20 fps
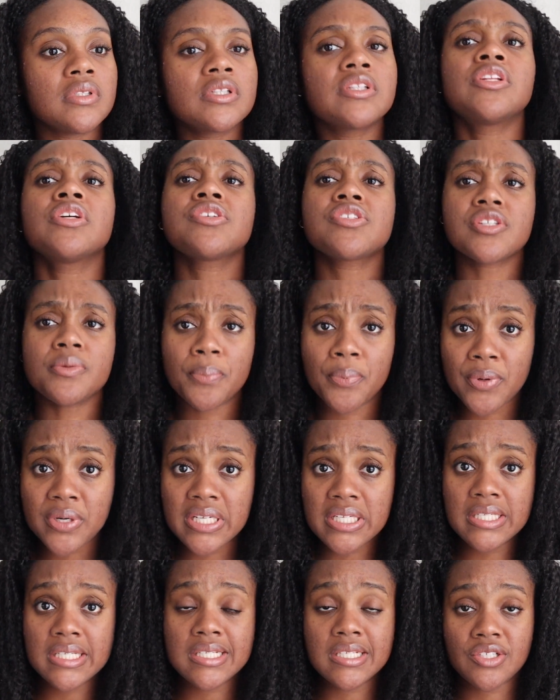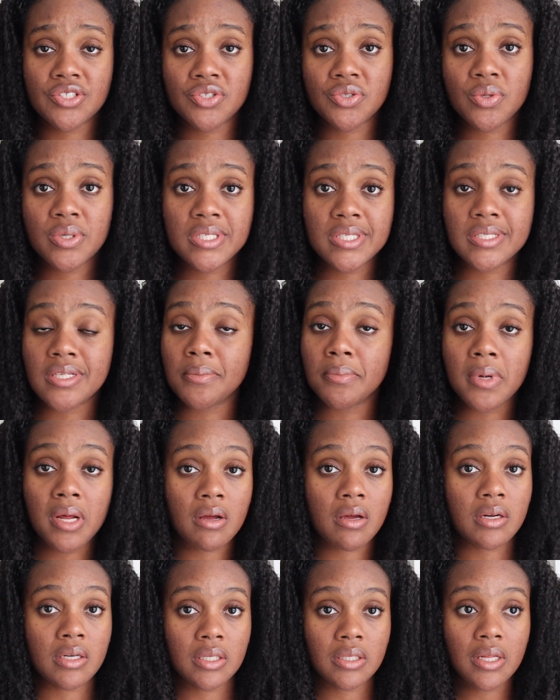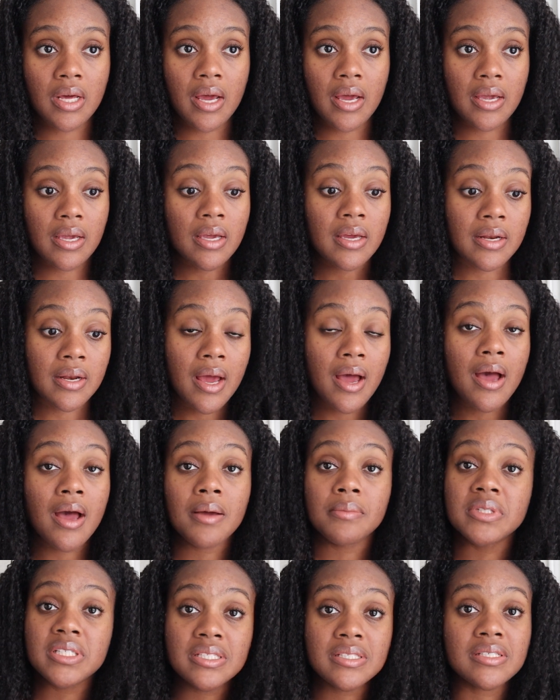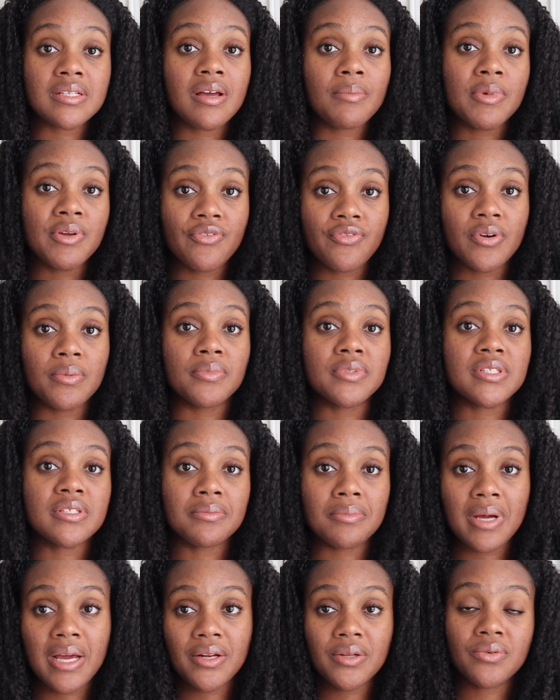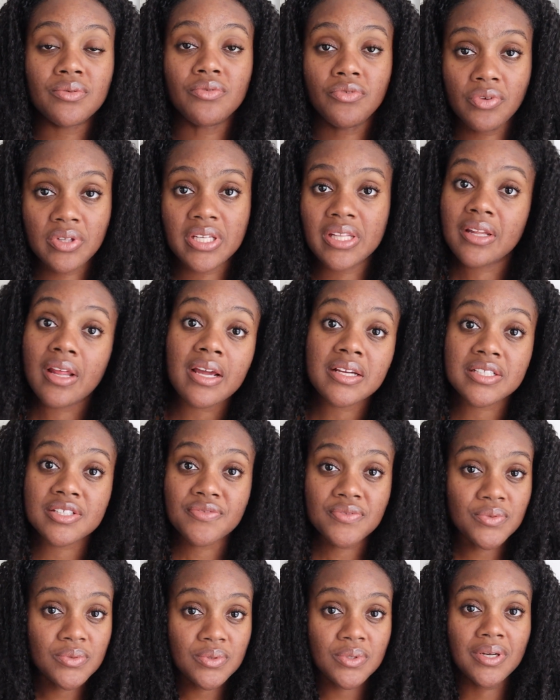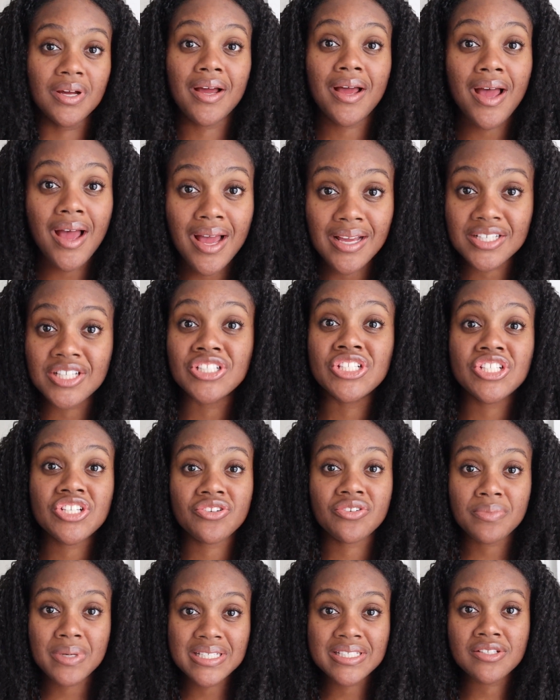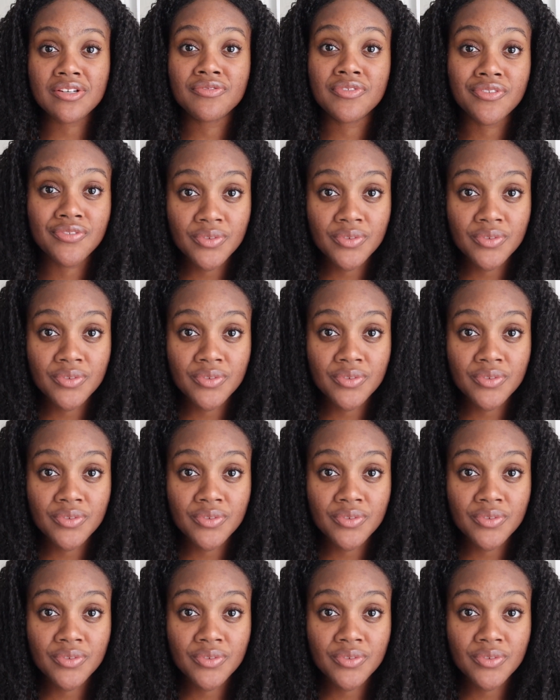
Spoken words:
there's some pretty decent choices, I'm not gonna lie. And this is coming from somebody who really likes food. I consider myself a